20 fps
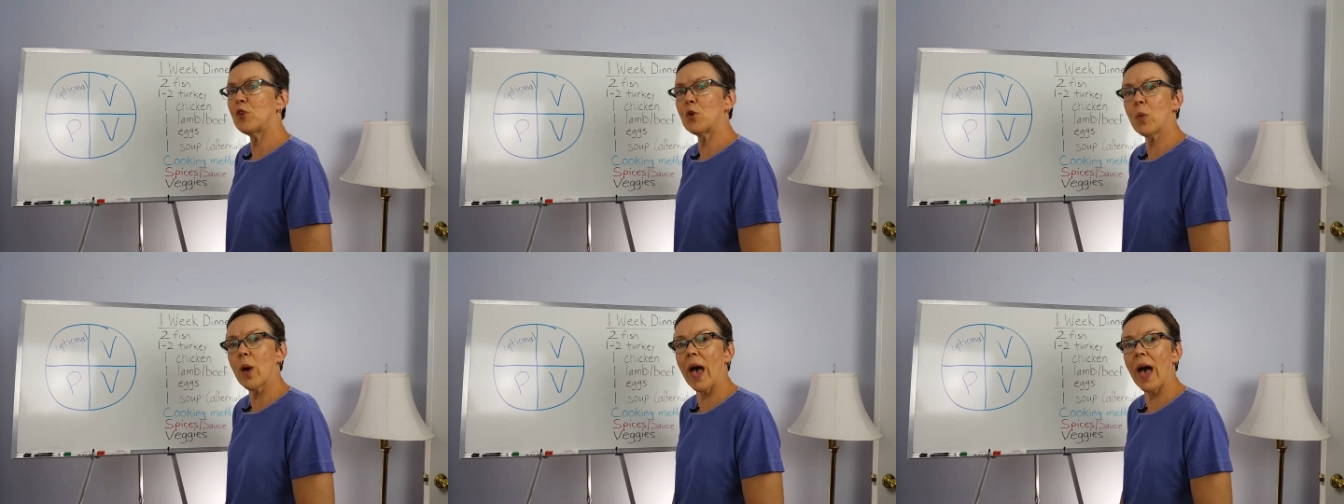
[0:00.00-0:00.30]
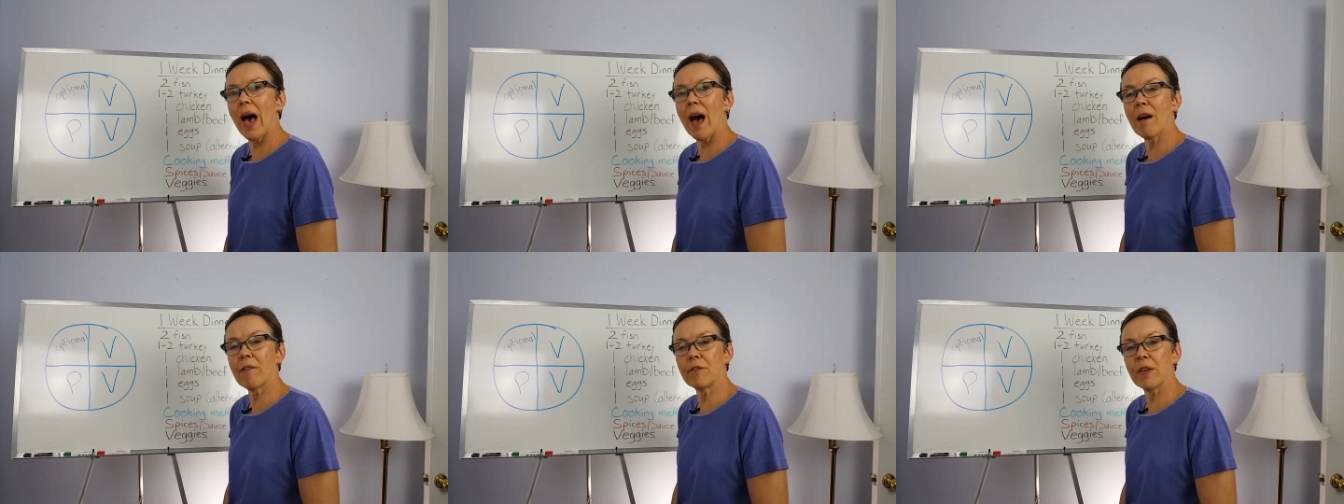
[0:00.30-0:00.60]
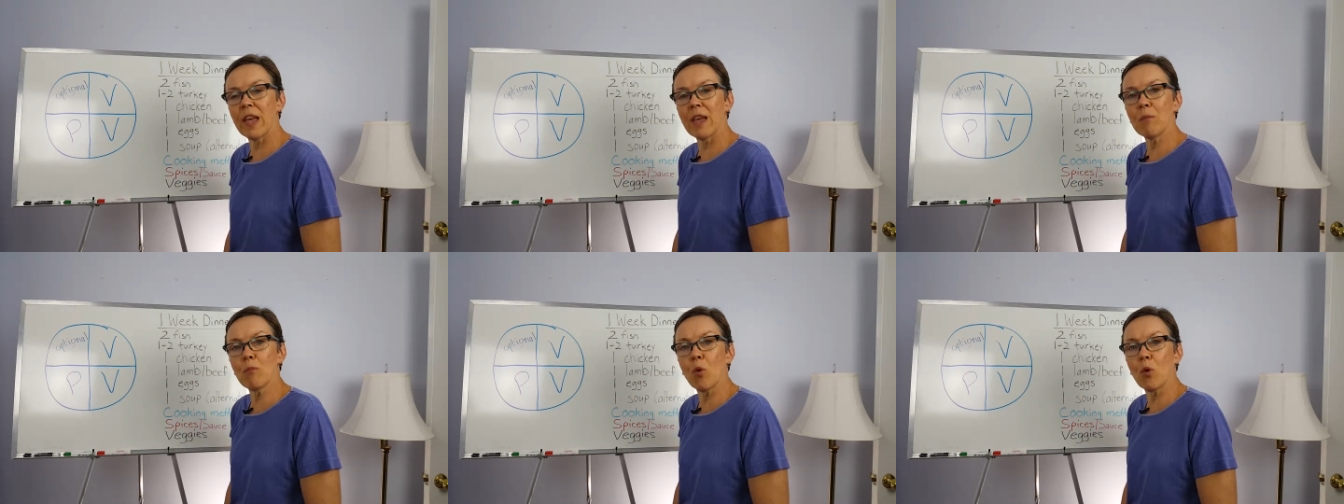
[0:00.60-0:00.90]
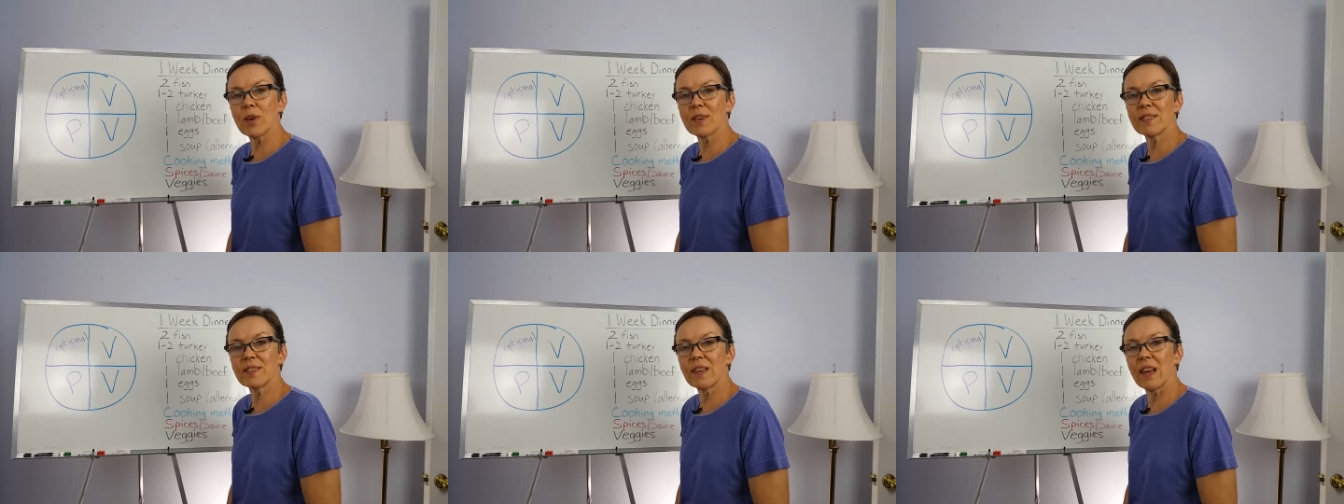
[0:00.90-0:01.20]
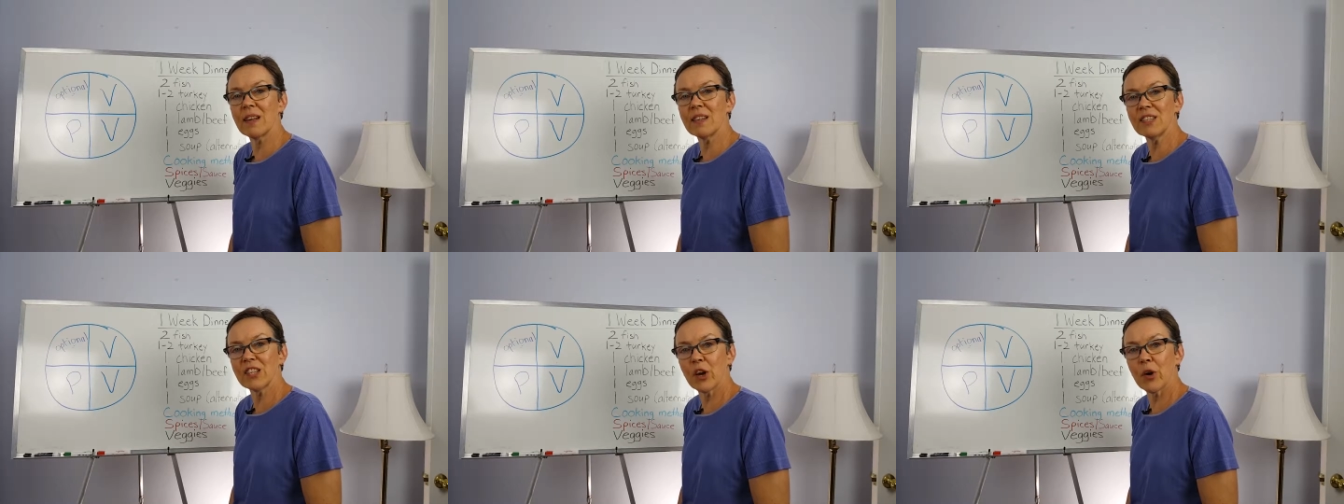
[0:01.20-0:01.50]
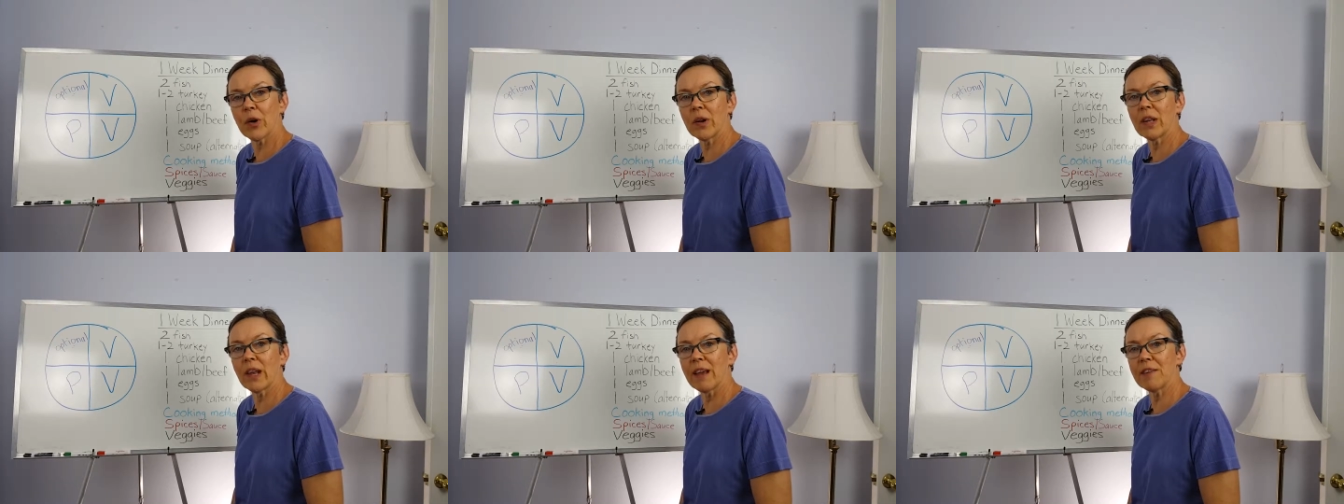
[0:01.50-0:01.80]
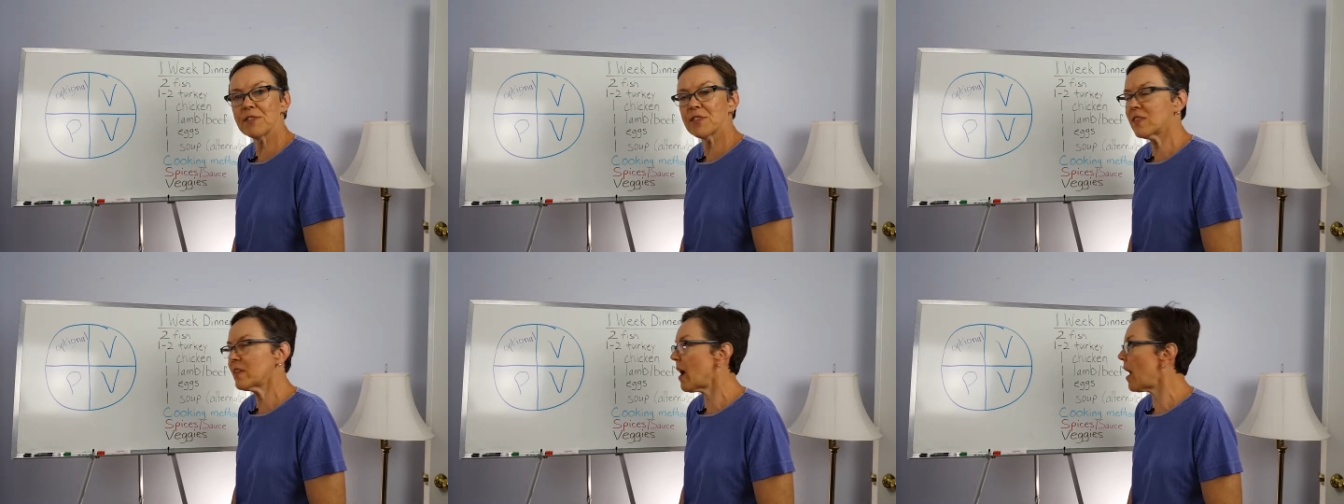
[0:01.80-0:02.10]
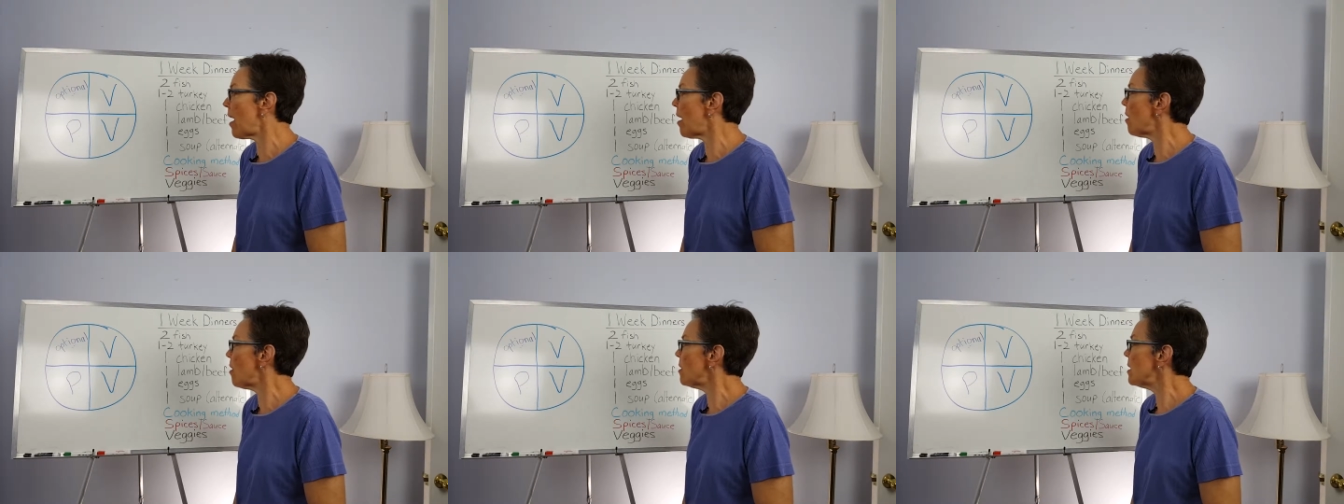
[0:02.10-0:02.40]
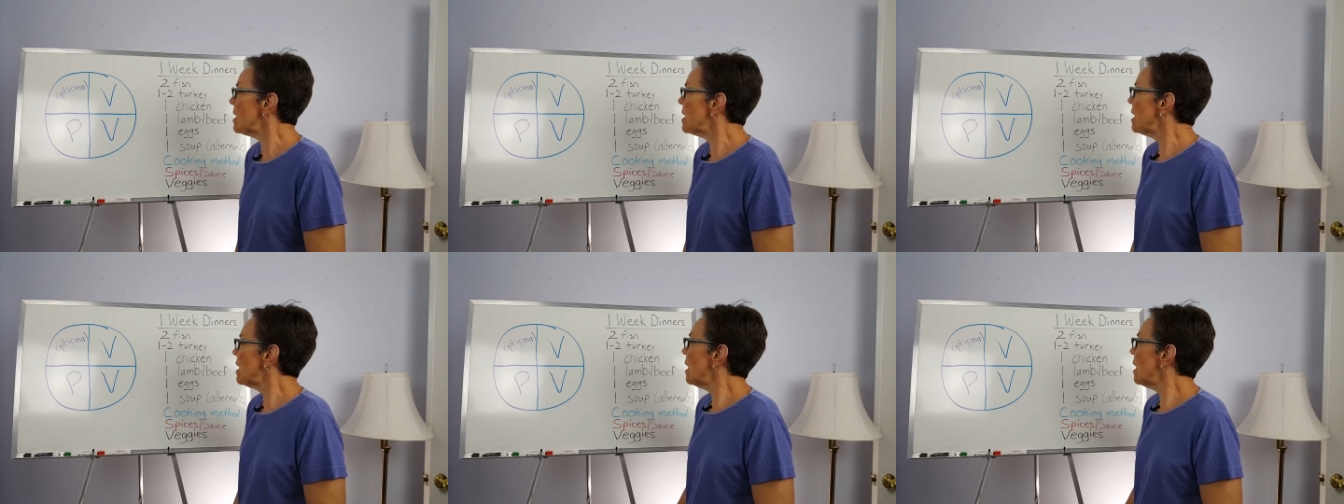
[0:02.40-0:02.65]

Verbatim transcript: you have a more sedentary lifestyle,